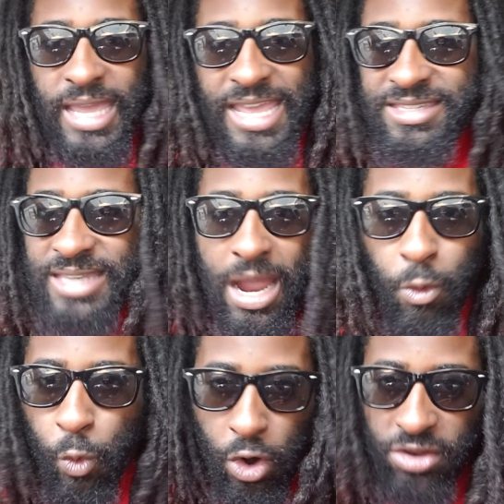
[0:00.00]
It's
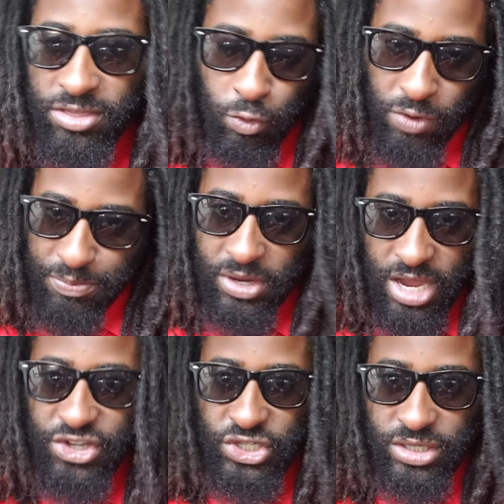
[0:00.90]
not worth the
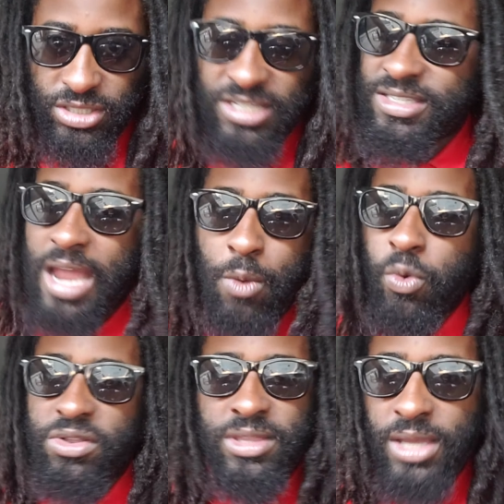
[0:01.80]
repercussions. It's not
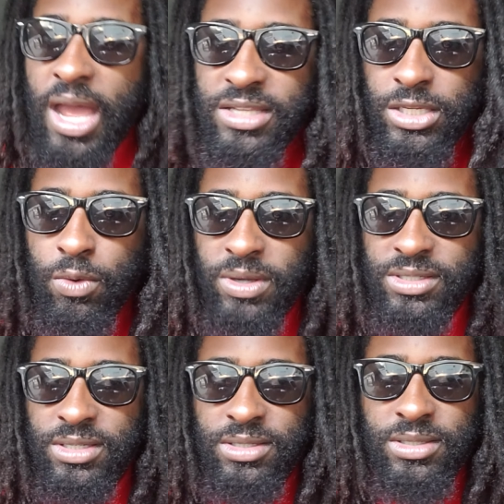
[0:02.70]
worth the
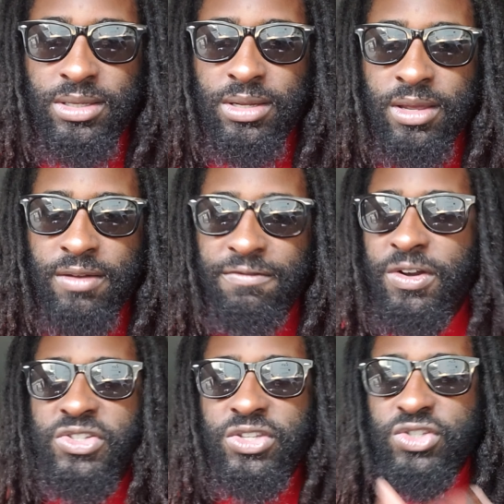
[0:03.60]
consequences.
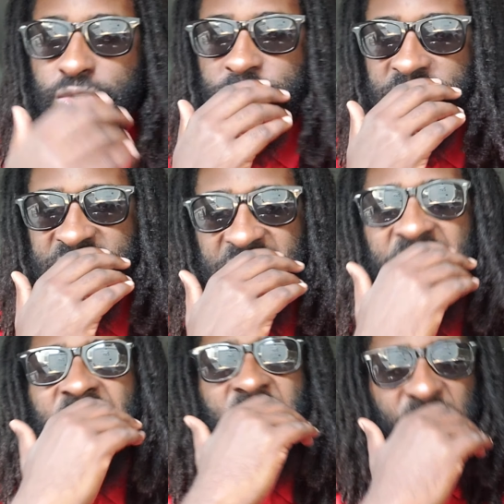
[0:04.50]
Versus you just
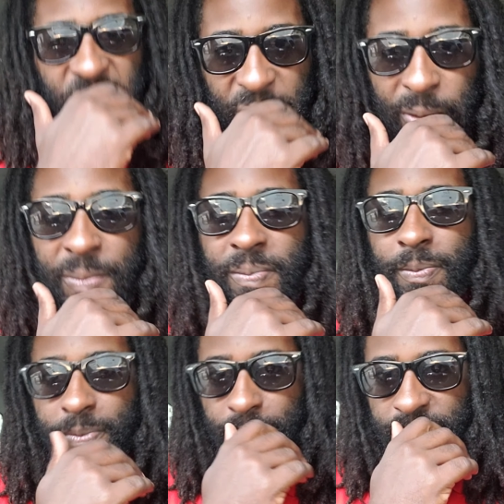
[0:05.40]
saying, okay,
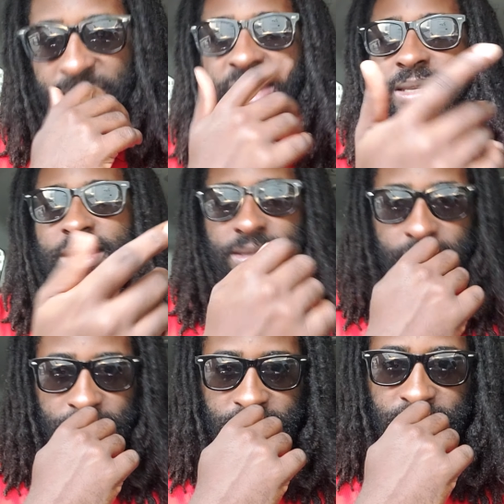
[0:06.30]
they did
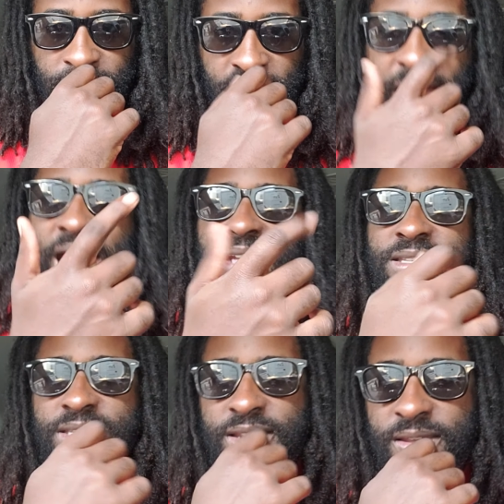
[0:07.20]
this. I
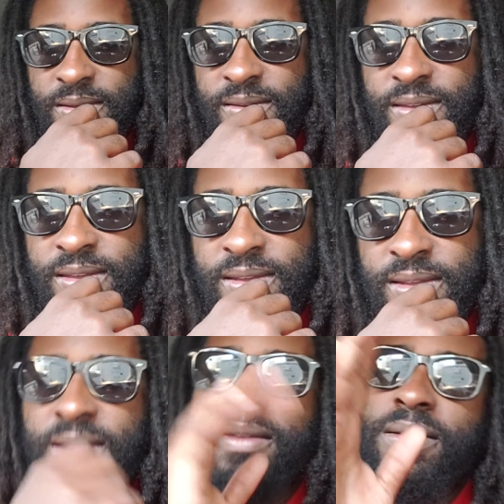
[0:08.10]
see.
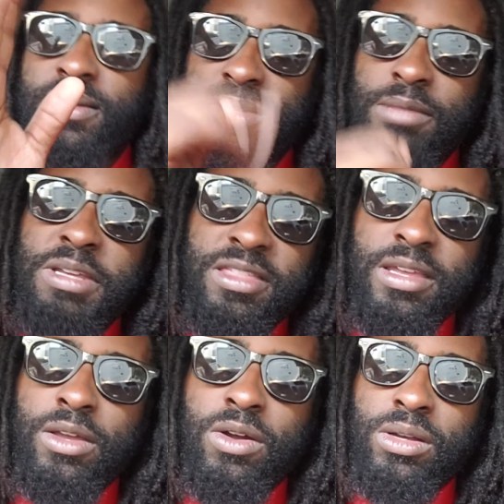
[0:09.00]
Let me
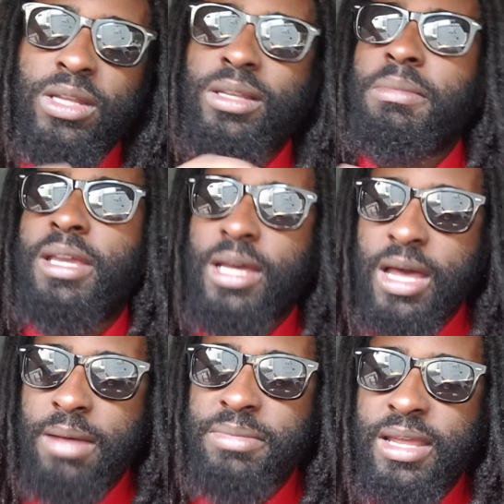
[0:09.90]
think on it. Let me
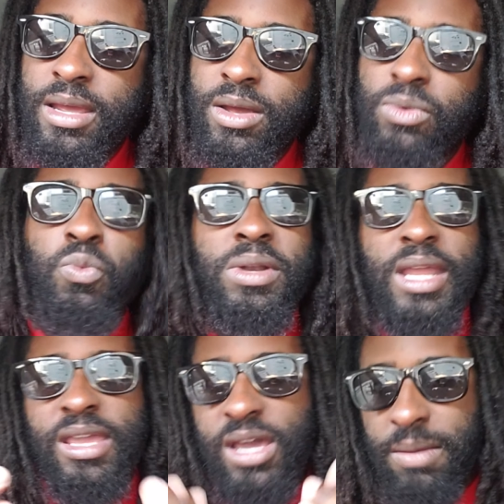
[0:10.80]
calm down. When
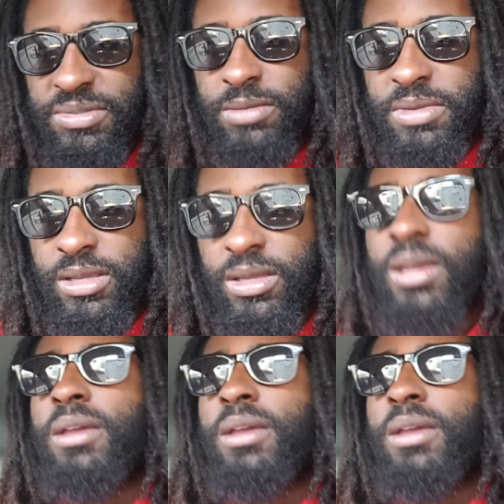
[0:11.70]
they come to me,